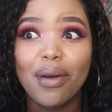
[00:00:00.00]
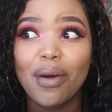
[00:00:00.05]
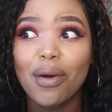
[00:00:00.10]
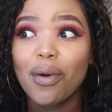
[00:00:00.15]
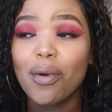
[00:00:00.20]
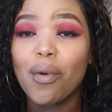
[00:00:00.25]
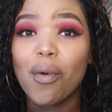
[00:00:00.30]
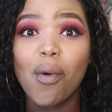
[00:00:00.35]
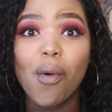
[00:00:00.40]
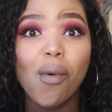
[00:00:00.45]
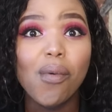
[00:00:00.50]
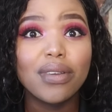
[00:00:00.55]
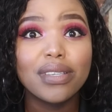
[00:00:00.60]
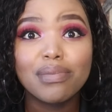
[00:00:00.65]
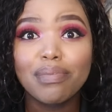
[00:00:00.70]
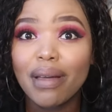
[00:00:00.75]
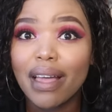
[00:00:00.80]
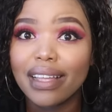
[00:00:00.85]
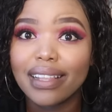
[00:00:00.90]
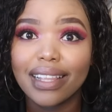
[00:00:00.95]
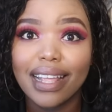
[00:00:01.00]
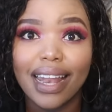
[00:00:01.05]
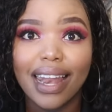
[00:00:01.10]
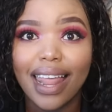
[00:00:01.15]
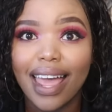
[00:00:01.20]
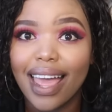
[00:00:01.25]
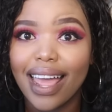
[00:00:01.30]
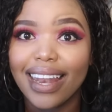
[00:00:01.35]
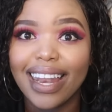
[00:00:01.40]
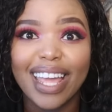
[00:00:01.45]

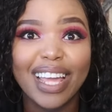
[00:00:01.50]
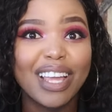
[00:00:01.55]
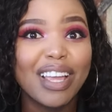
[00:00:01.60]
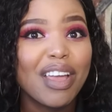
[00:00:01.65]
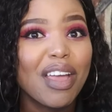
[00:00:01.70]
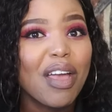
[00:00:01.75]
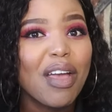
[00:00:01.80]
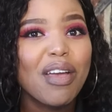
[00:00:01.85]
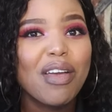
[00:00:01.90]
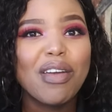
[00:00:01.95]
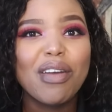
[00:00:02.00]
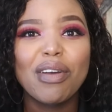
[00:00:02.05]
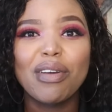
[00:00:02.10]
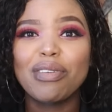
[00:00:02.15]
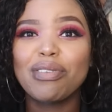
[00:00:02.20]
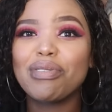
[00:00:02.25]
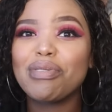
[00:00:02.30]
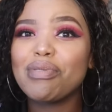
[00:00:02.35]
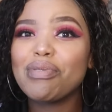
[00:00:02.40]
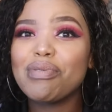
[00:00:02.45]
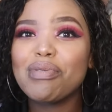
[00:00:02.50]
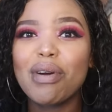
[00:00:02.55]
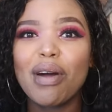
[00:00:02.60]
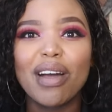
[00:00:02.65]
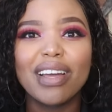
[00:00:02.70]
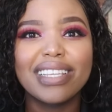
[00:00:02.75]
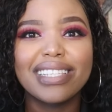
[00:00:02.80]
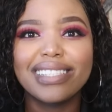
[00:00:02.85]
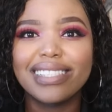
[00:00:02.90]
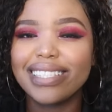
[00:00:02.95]
like, you
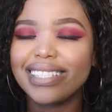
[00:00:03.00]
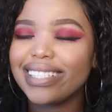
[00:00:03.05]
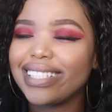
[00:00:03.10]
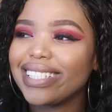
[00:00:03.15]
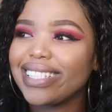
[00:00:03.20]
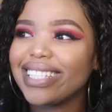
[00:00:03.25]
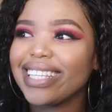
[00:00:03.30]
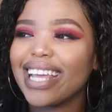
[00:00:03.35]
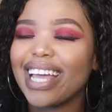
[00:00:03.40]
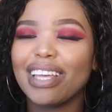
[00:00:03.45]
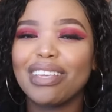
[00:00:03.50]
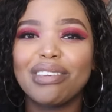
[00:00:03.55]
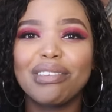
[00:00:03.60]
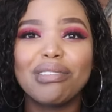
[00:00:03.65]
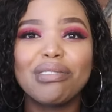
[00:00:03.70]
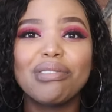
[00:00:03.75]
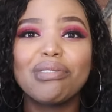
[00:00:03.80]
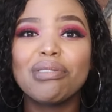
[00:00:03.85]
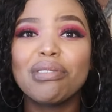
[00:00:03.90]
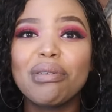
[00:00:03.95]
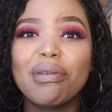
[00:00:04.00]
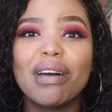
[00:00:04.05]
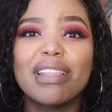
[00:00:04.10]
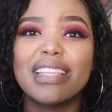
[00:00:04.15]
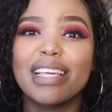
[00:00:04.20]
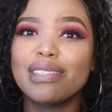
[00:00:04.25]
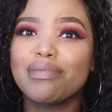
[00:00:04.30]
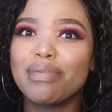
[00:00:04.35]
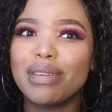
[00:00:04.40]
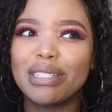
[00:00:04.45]
are istititi, you're the one
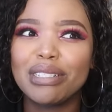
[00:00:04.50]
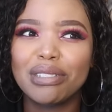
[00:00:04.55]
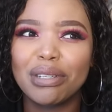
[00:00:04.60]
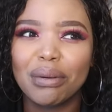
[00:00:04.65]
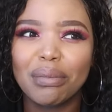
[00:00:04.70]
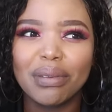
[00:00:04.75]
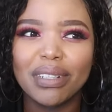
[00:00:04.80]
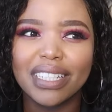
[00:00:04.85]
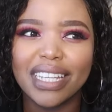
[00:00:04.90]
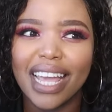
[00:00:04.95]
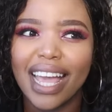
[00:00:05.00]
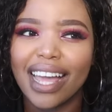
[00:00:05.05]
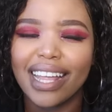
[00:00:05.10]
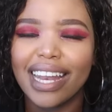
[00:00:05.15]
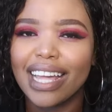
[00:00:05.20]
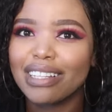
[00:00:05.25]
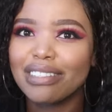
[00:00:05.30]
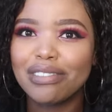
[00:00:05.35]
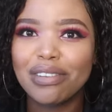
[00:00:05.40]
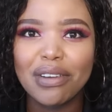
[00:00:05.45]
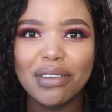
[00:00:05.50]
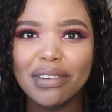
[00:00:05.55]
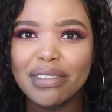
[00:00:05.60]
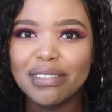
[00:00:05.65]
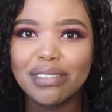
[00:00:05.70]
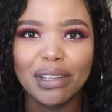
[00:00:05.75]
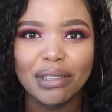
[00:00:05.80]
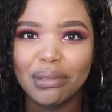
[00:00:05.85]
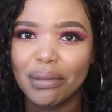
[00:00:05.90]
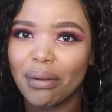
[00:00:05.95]
that's being troubled here. Like, Tony's
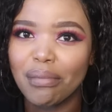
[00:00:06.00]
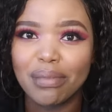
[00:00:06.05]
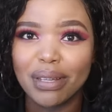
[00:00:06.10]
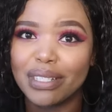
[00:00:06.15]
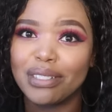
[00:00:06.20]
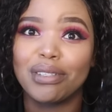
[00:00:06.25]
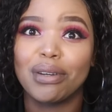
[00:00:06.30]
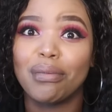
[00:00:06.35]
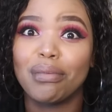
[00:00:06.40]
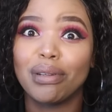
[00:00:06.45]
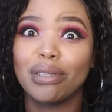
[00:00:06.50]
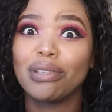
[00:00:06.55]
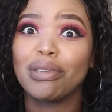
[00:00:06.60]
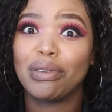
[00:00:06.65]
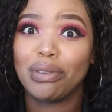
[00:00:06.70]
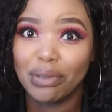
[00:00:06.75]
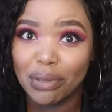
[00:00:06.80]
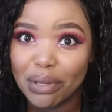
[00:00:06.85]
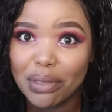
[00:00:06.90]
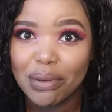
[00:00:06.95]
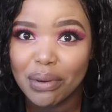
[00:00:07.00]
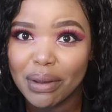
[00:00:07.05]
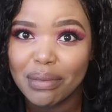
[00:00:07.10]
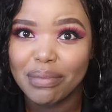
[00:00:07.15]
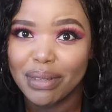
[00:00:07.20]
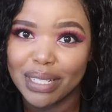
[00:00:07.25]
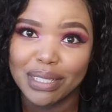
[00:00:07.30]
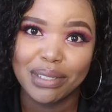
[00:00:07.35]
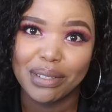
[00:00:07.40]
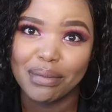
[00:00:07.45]
not the one being troubled, you're the one
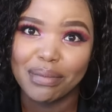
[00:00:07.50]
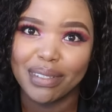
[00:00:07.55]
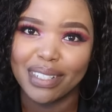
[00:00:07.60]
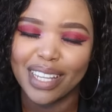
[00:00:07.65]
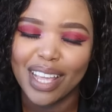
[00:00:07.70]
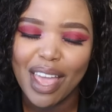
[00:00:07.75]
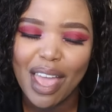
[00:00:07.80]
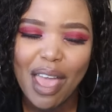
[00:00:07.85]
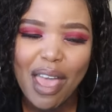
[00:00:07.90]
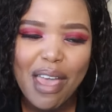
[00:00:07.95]
being troubled.